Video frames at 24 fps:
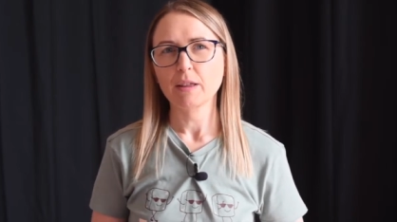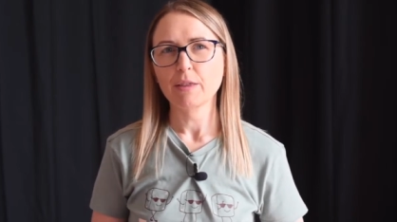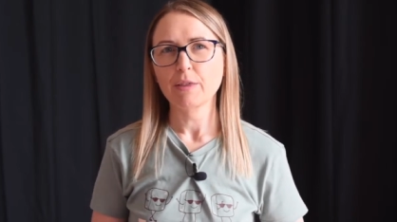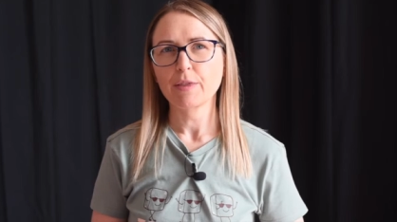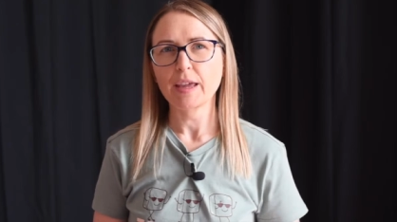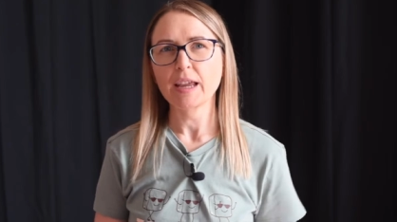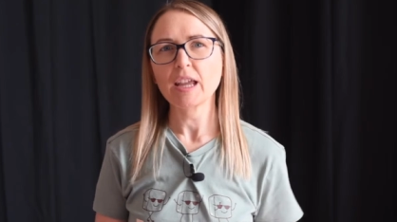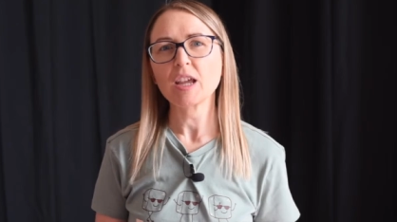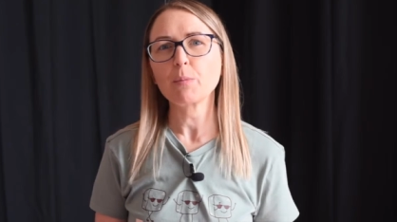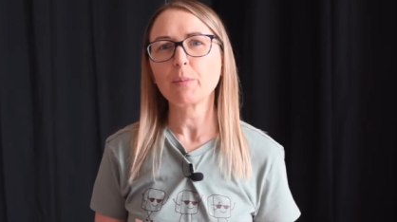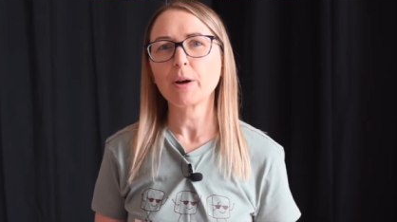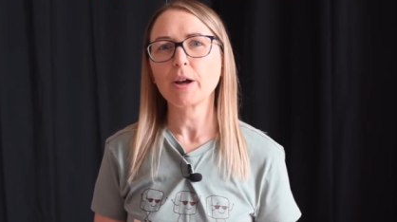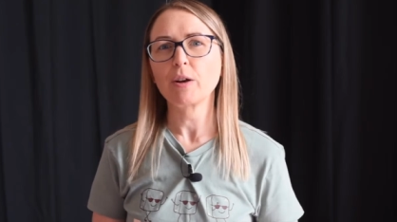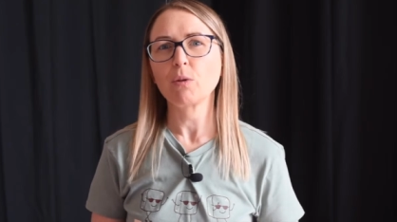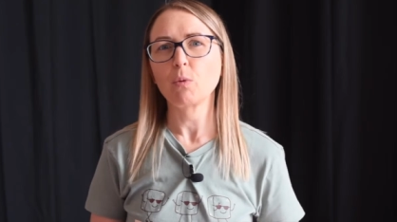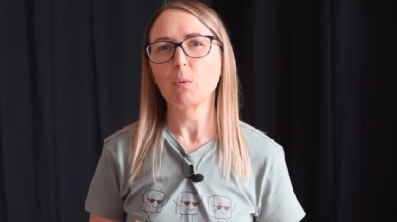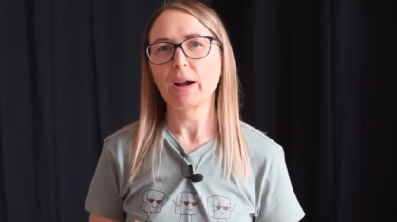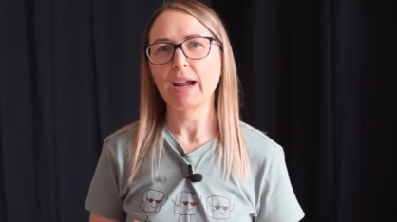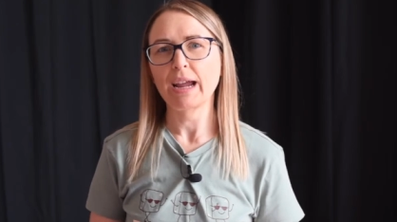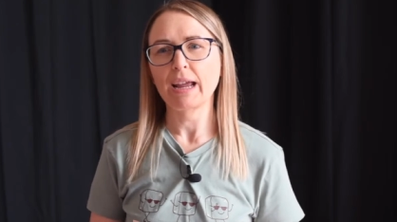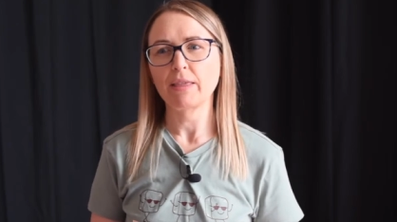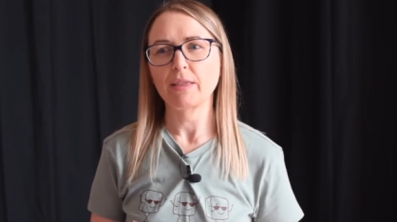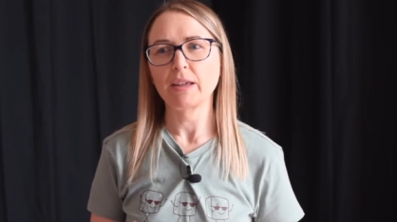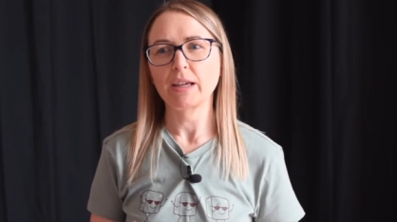Think about a
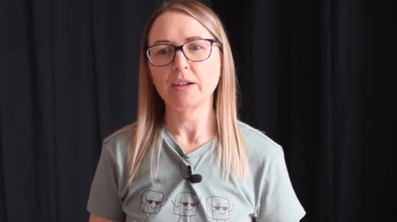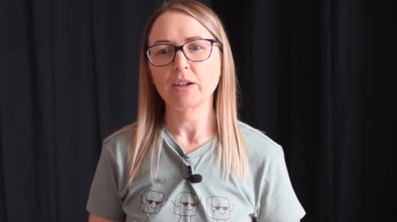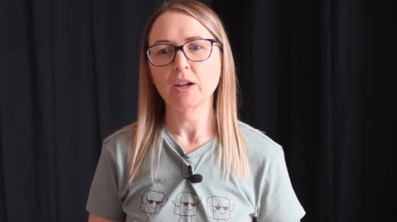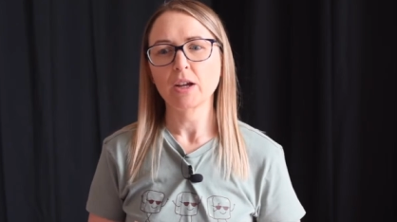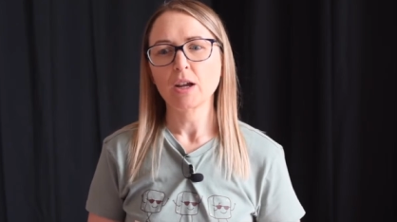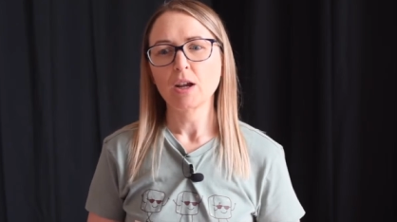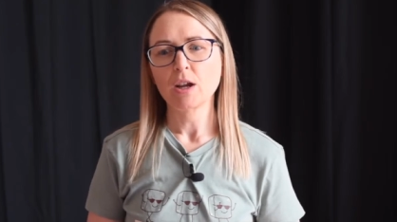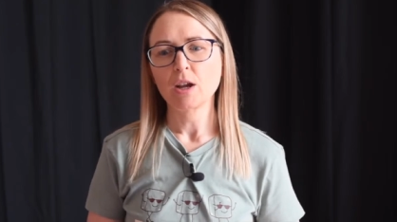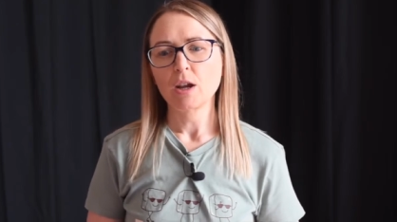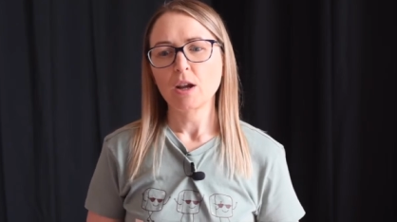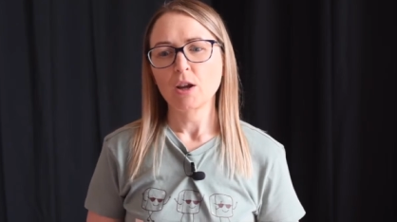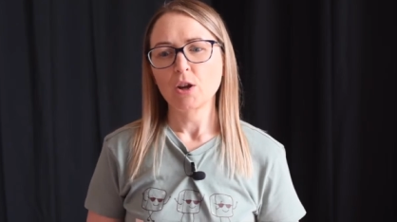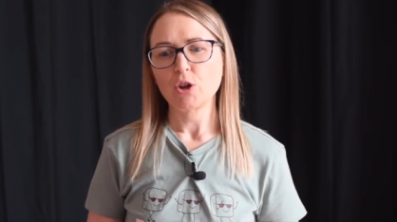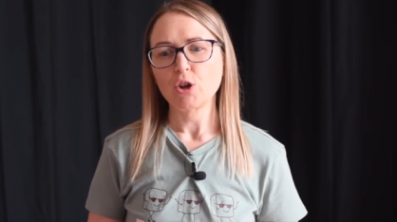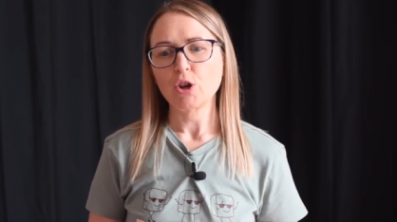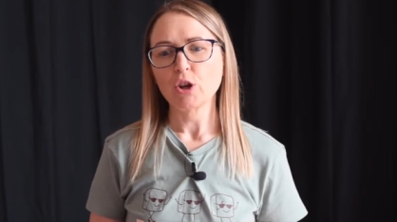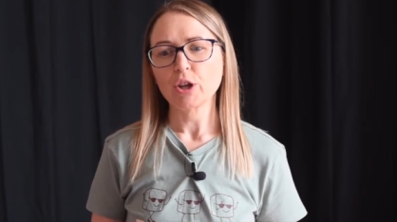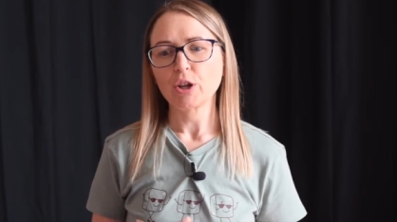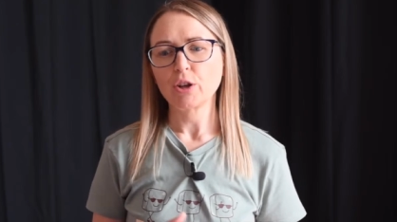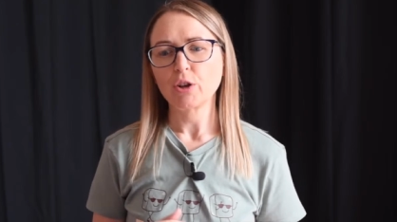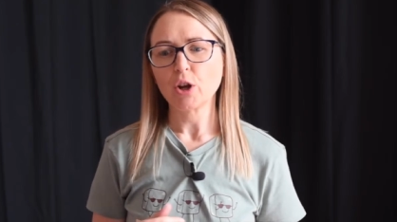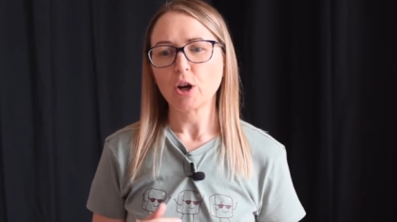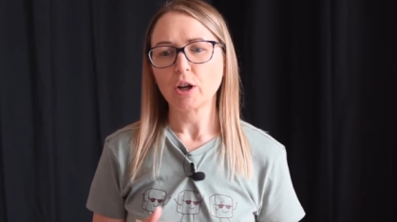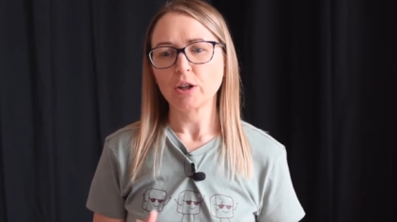way that you
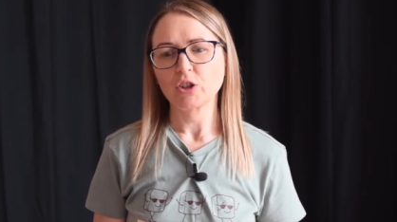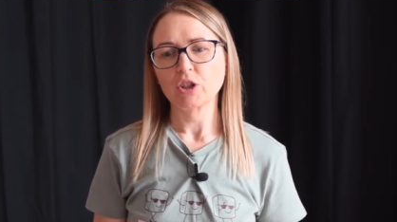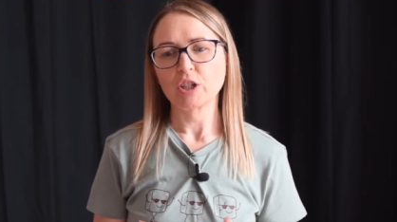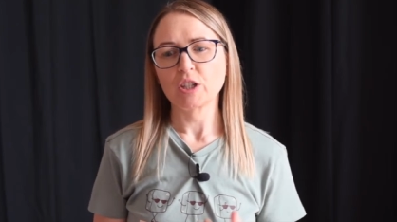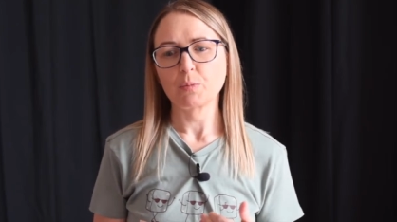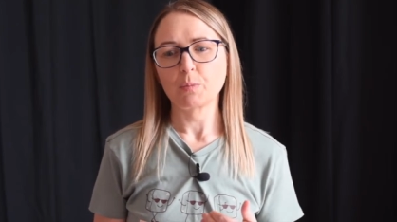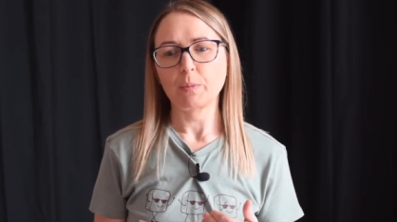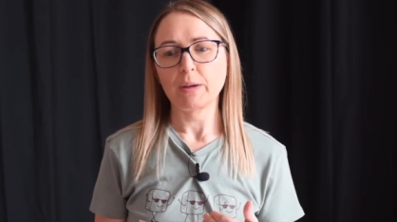can not just